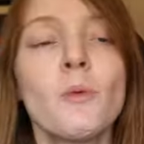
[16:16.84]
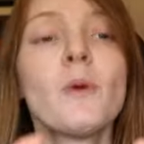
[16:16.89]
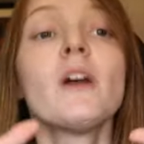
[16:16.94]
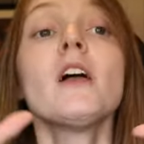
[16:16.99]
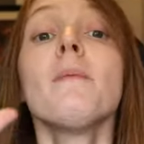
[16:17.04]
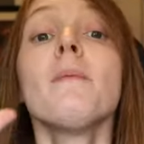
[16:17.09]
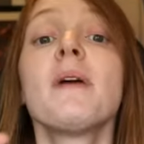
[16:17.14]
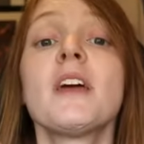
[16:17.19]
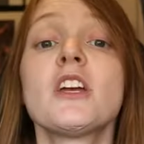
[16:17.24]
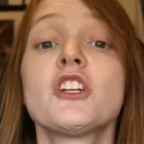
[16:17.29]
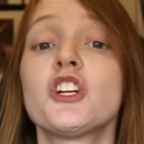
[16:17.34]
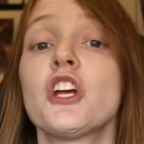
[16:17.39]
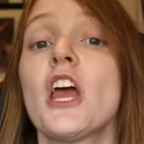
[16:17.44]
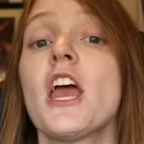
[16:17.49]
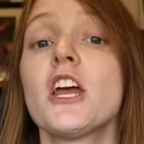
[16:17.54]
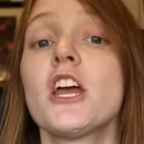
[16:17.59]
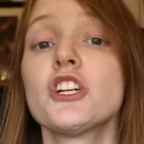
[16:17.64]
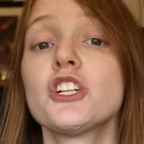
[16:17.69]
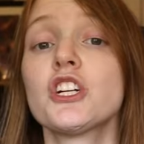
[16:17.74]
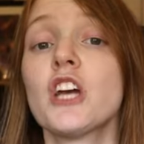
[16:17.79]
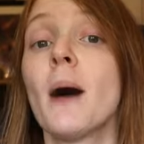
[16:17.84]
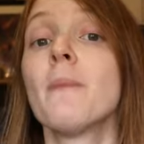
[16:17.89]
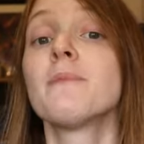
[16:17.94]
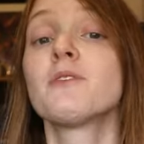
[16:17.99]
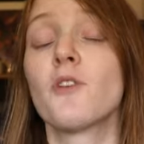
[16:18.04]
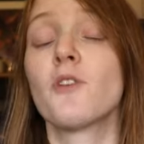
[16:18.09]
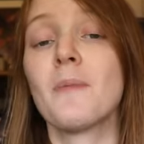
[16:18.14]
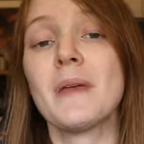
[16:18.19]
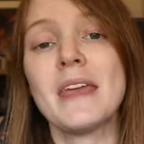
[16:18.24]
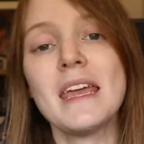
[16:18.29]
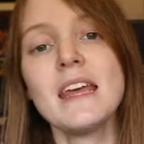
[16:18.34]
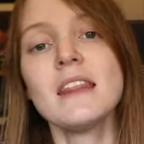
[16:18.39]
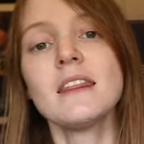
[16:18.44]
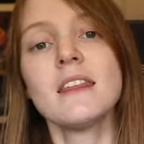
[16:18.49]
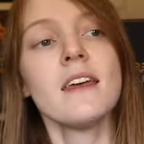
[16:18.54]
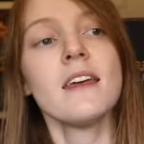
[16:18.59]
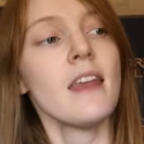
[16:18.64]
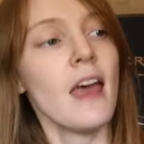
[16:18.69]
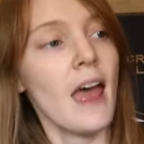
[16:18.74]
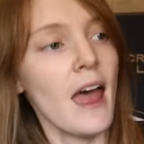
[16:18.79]
the real big change comes from
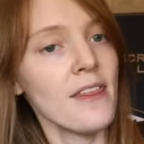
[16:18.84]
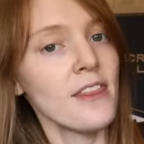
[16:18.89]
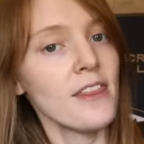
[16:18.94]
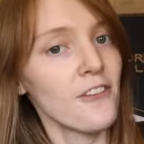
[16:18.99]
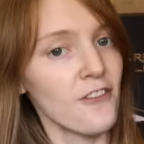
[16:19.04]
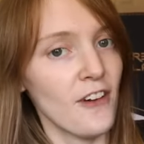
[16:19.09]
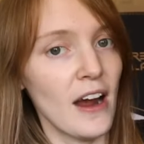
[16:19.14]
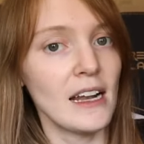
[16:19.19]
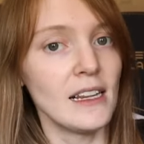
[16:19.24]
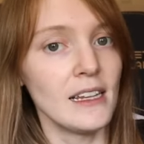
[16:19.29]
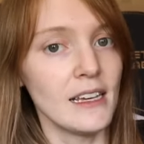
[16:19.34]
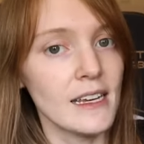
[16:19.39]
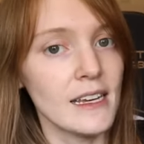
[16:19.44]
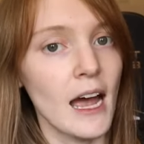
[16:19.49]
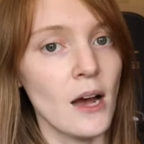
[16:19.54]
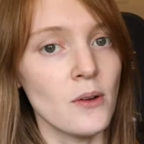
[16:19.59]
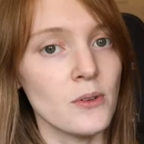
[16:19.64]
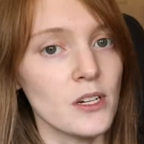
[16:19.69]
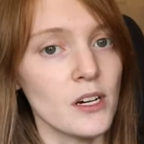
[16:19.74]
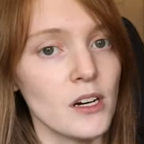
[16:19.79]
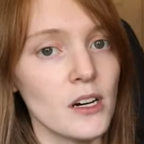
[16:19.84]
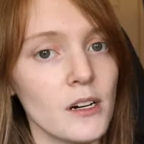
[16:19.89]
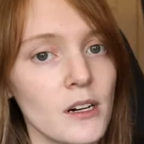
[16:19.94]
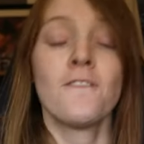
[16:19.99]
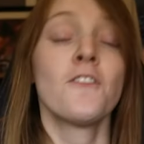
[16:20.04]
Ethan and the final encounter.